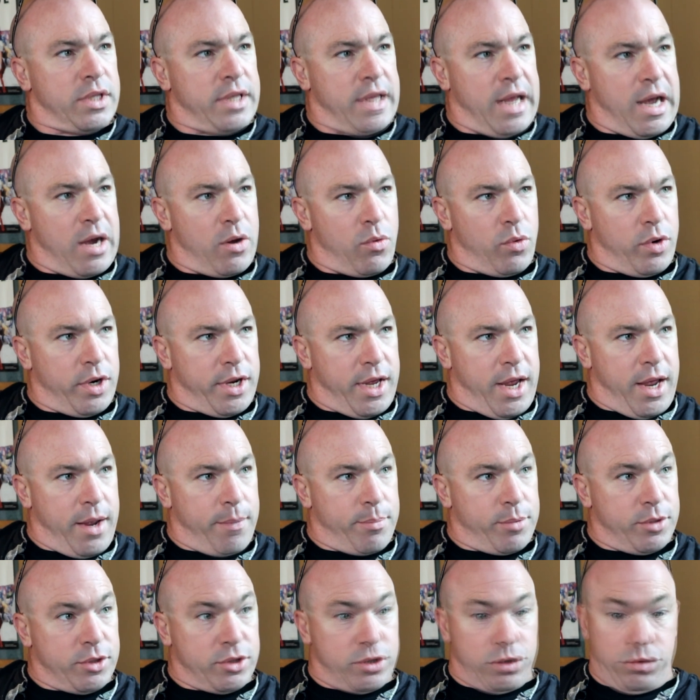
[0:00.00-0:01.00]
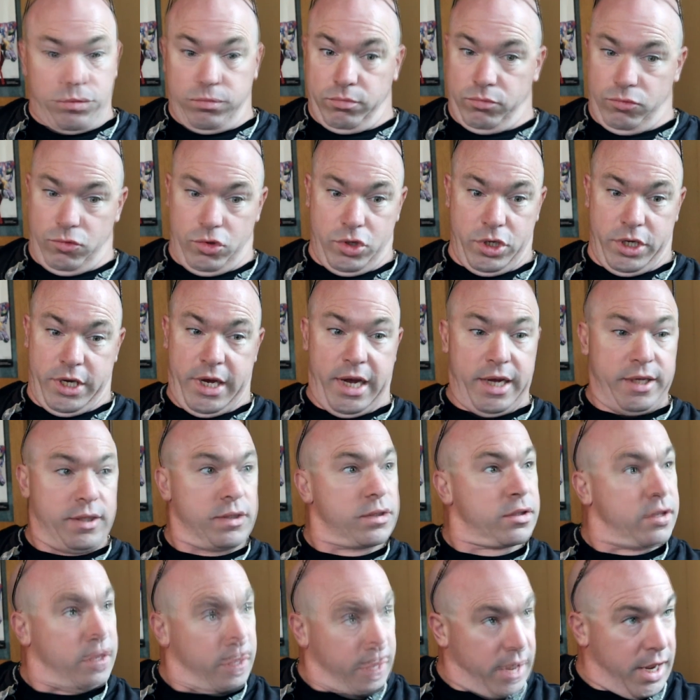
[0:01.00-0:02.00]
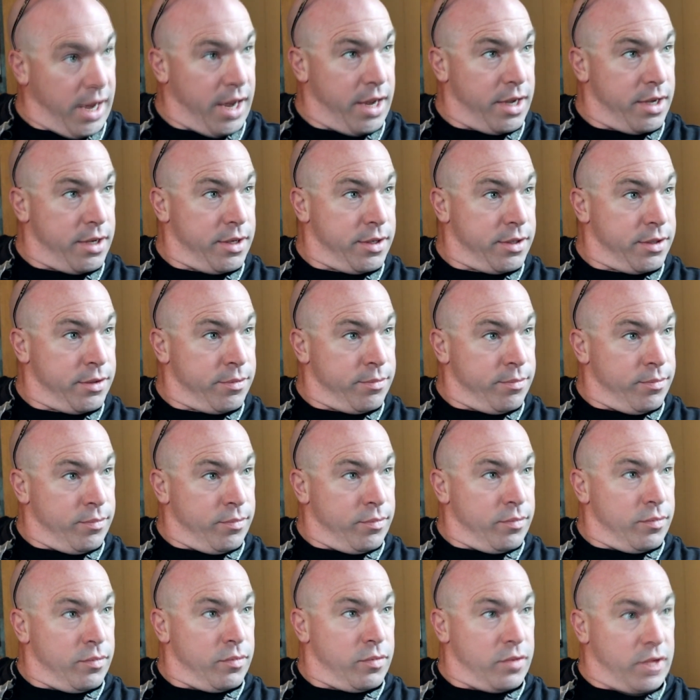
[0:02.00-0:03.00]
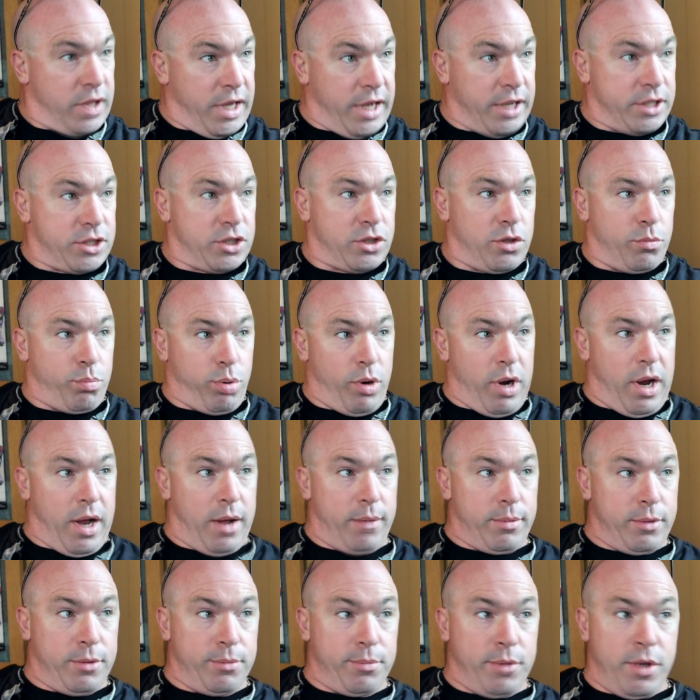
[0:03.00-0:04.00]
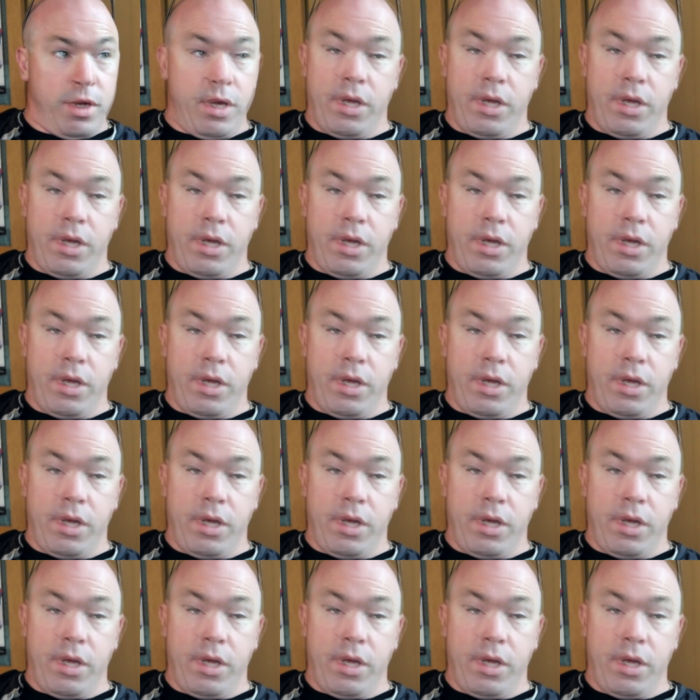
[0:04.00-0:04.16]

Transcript: Now what happens? You got today. That's the problem.